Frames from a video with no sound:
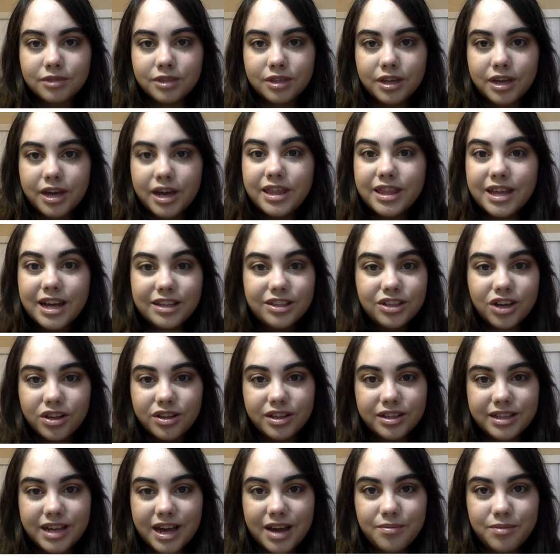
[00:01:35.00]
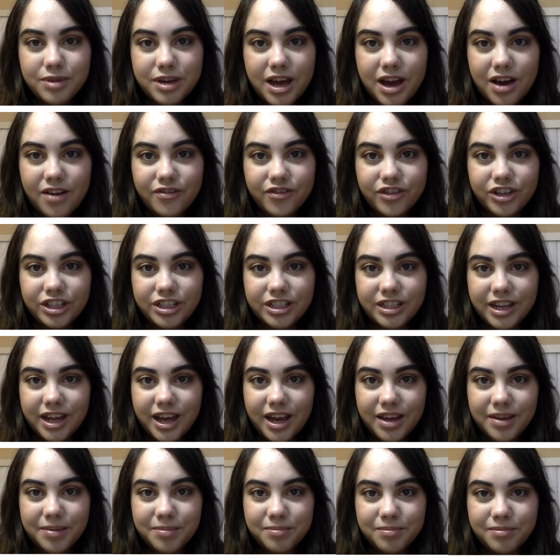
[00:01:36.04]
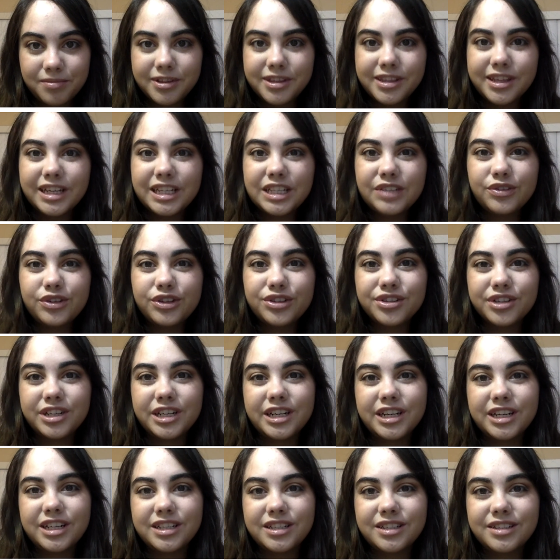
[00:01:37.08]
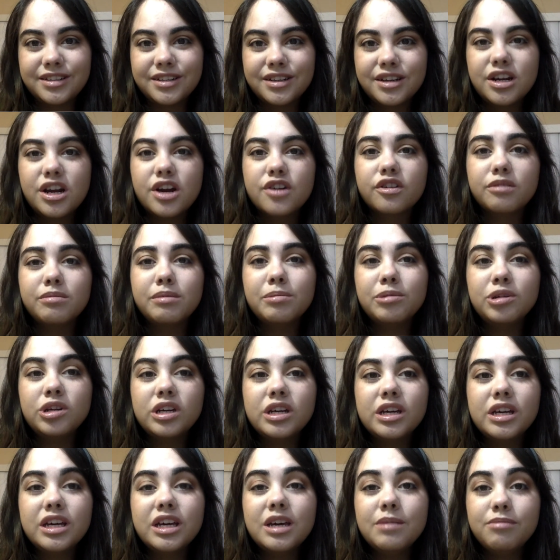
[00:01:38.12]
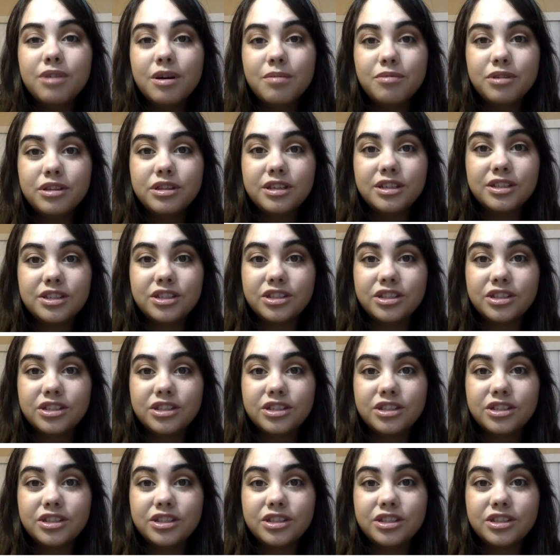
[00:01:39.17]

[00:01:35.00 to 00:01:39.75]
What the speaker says: And that's all the time we have for today. Thanks for joining us. Remember, you can keep up with us on